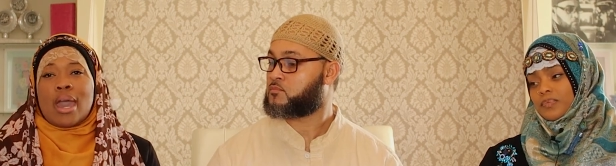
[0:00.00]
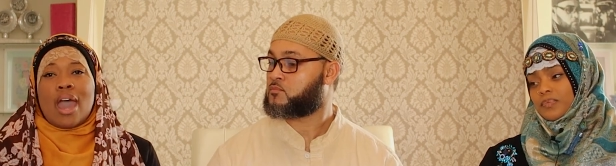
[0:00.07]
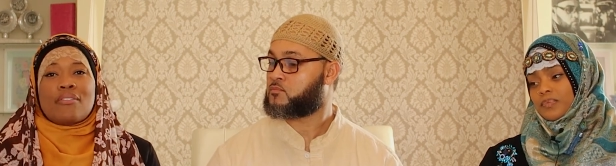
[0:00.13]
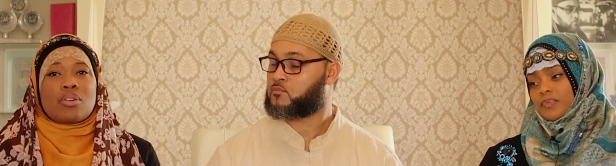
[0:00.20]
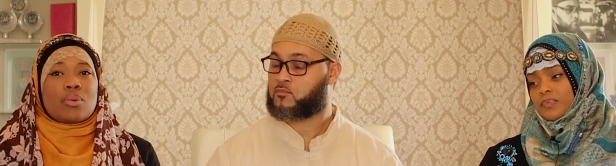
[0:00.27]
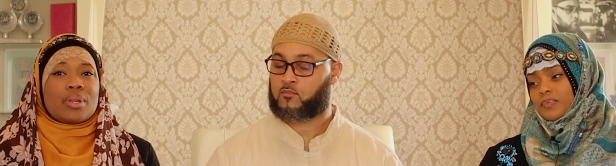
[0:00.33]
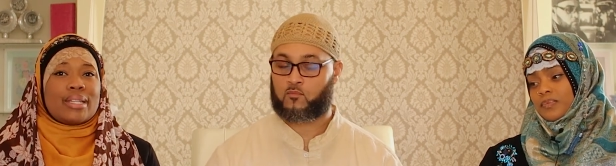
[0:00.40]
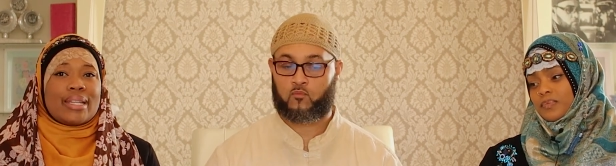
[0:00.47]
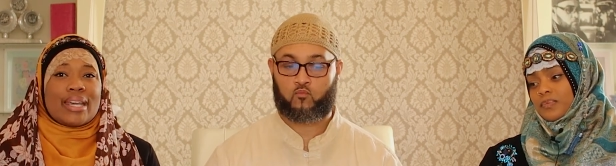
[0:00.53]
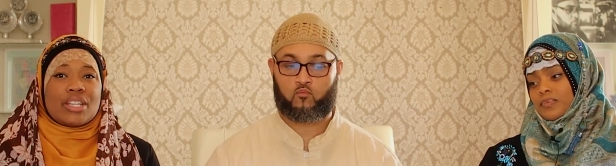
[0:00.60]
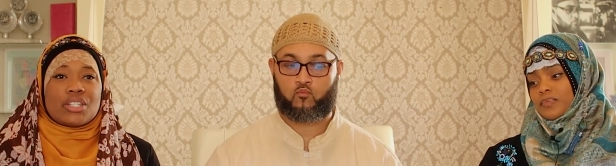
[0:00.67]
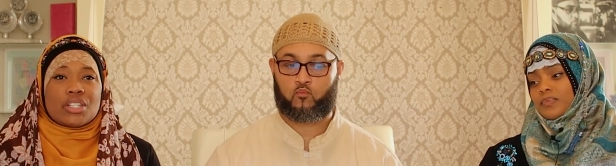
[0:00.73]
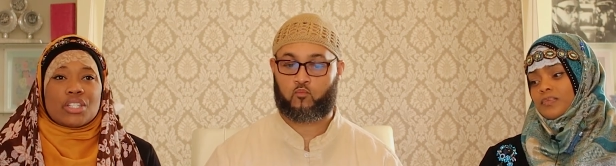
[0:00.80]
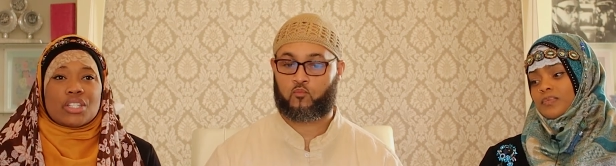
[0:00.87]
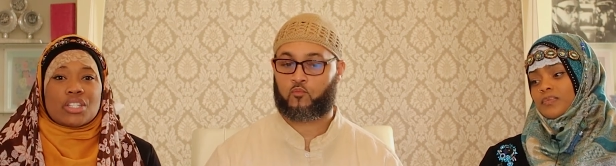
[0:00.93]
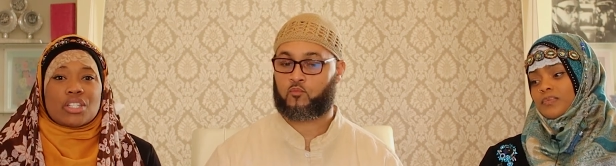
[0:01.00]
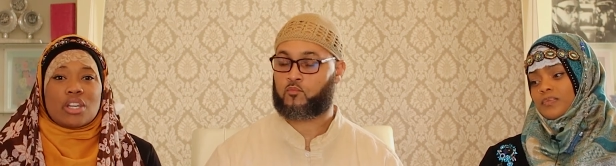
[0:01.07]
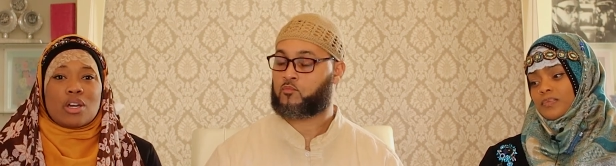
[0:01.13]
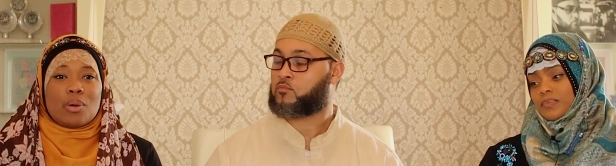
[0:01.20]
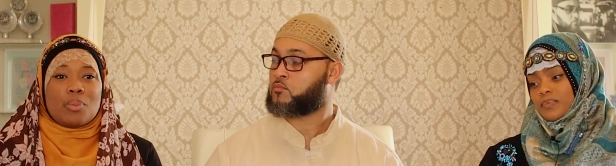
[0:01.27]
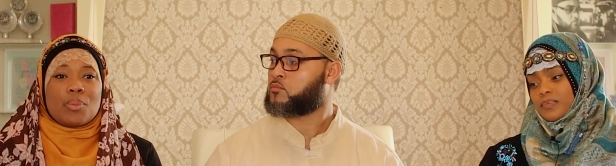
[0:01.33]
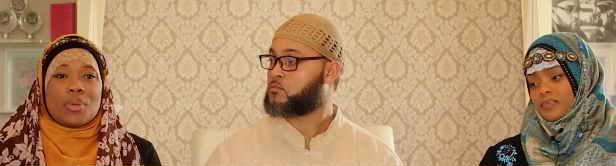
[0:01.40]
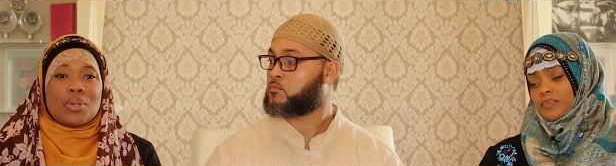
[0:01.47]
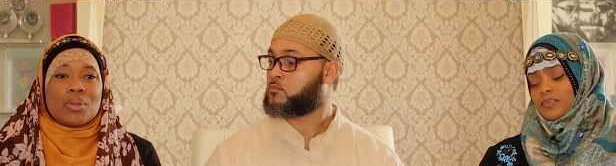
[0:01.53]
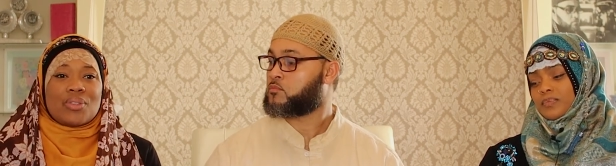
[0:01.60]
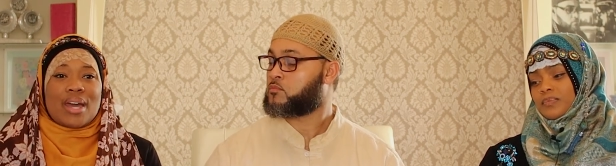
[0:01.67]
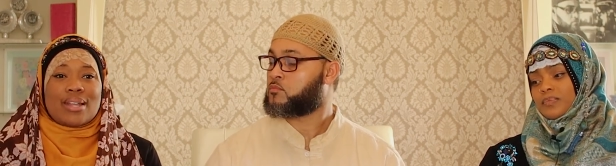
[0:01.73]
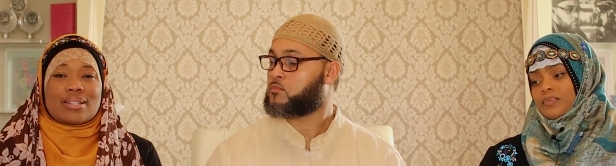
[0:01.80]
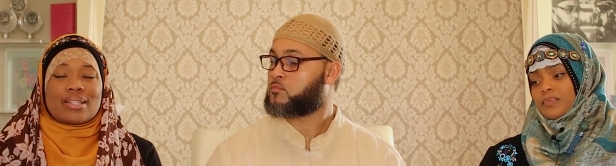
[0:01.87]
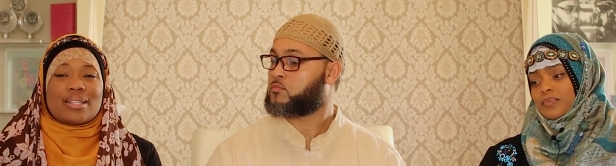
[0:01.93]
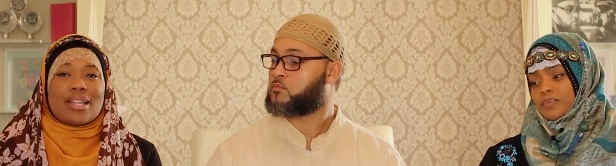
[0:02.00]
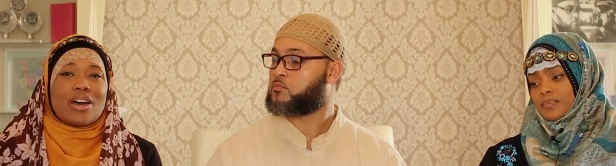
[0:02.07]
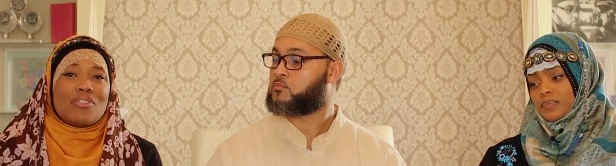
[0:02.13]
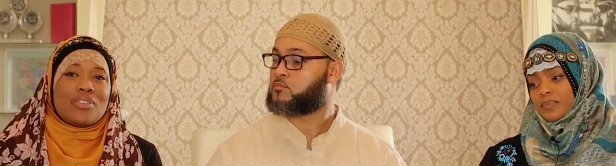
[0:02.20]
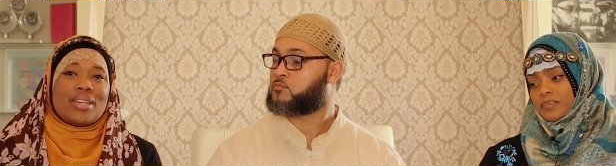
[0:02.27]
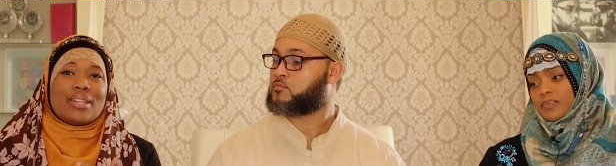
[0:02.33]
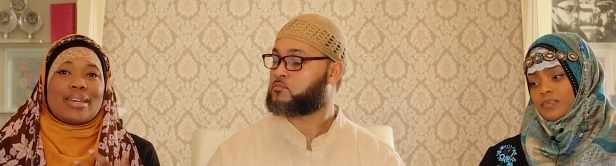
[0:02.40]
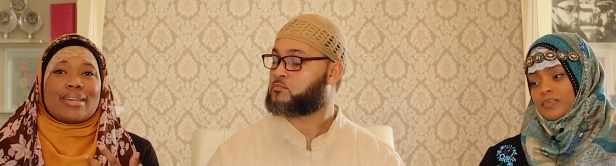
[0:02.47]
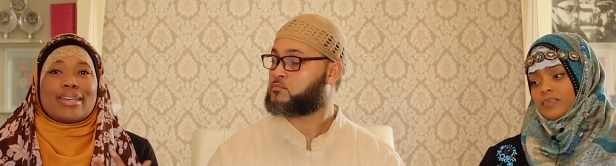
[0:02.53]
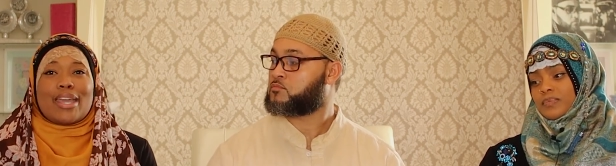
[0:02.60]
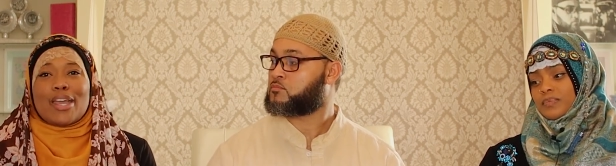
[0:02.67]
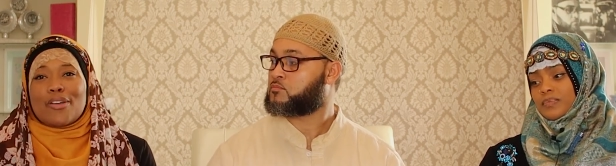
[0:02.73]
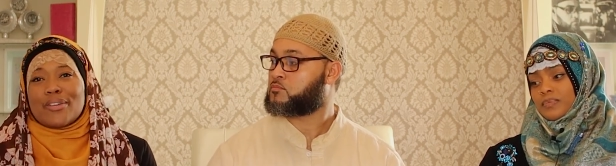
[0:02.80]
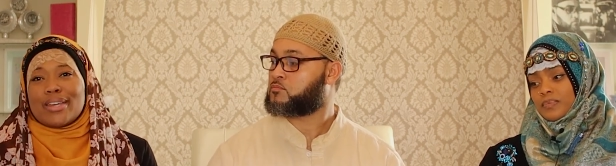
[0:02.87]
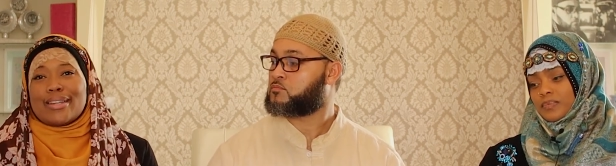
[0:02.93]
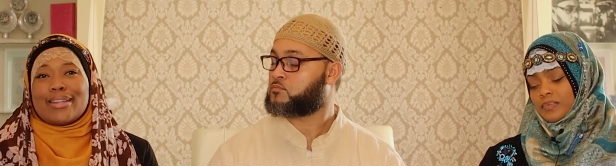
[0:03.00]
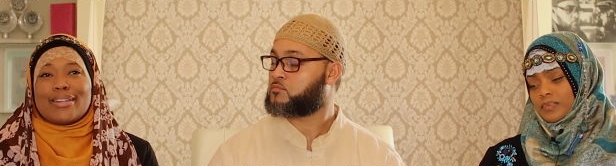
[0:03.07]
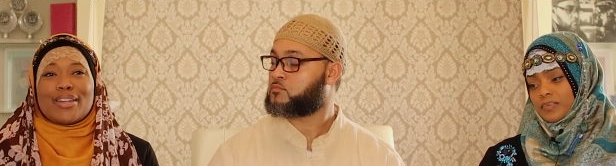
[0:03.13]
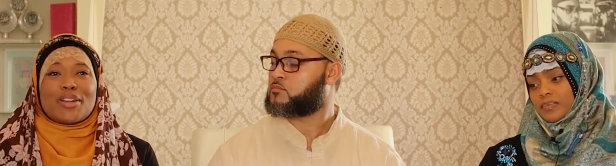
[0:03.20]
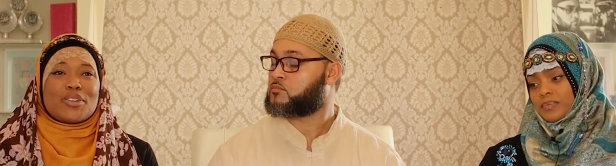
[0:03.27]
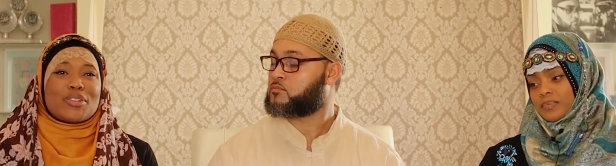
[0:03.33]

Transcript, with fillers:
Speaker 1: have a relationship, you know, that's loving and caring and